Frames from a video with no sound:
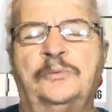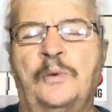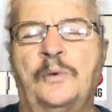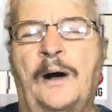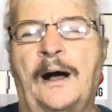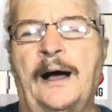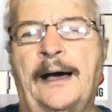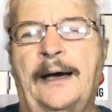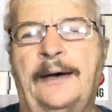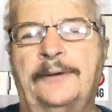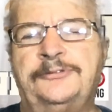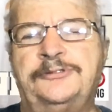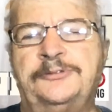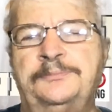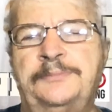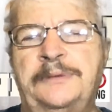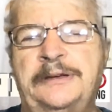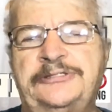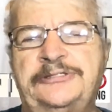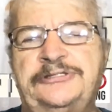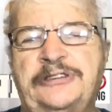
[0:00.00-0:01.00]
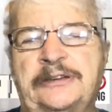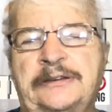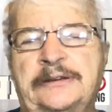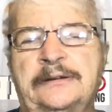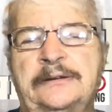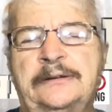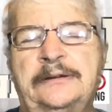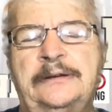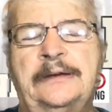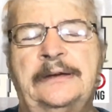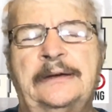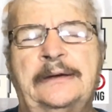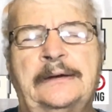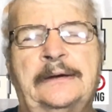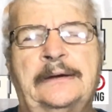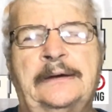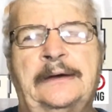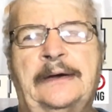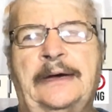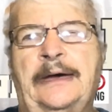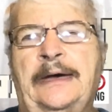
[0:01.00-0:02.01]
wives missing,
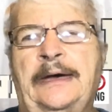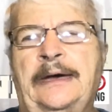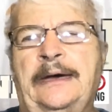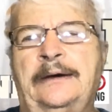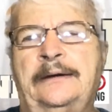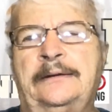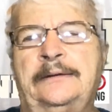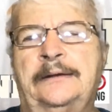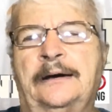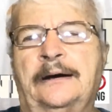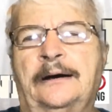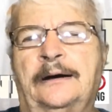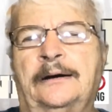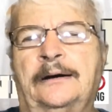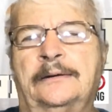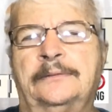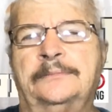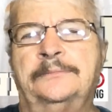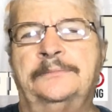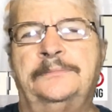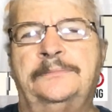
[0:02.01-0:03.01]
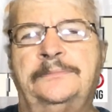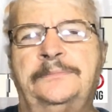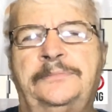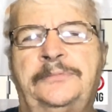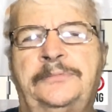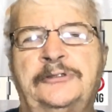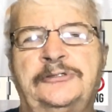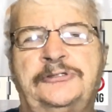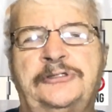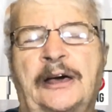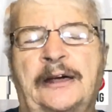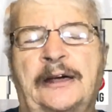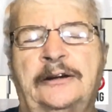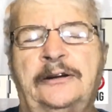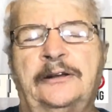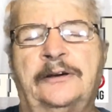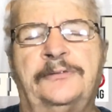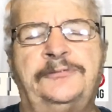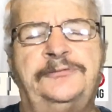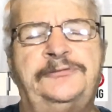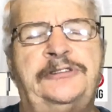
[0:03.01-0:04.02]
and there's not
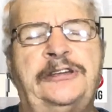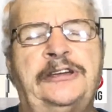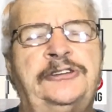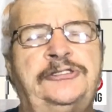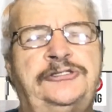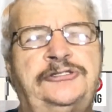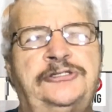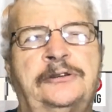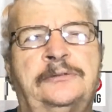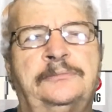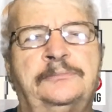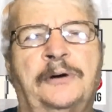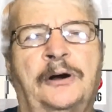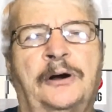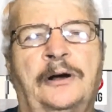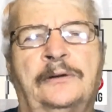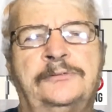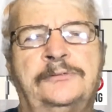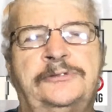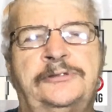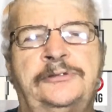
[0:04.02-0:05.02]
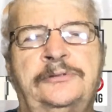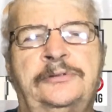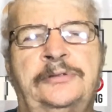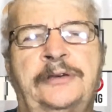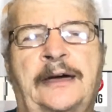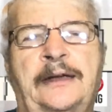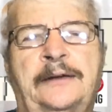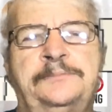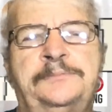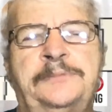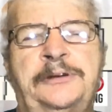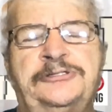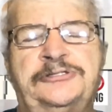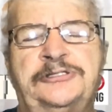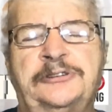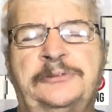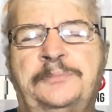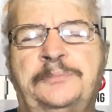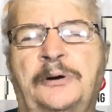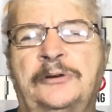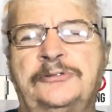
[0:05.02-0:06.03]
enough attention brought to that
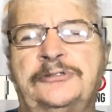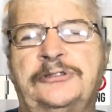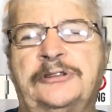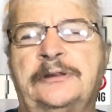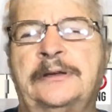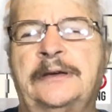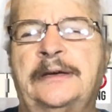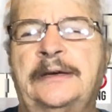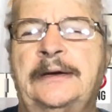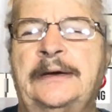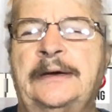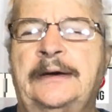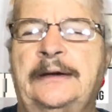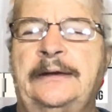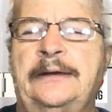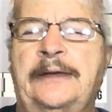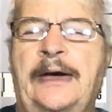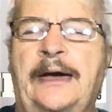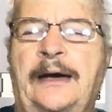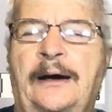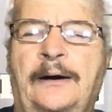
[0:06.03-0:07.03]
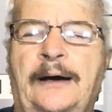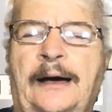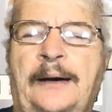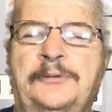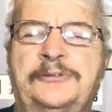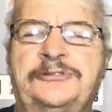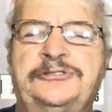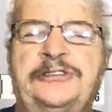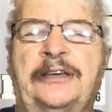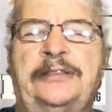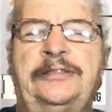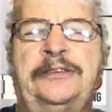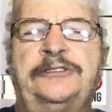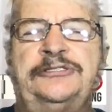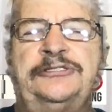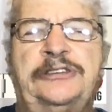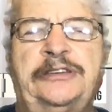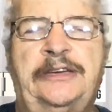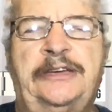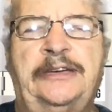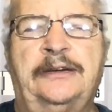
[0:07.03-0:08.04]
missing person. Now, I will say
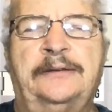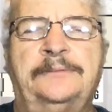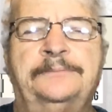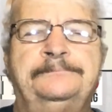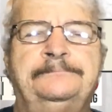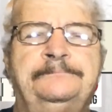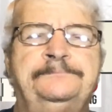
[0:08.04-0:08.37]
this again.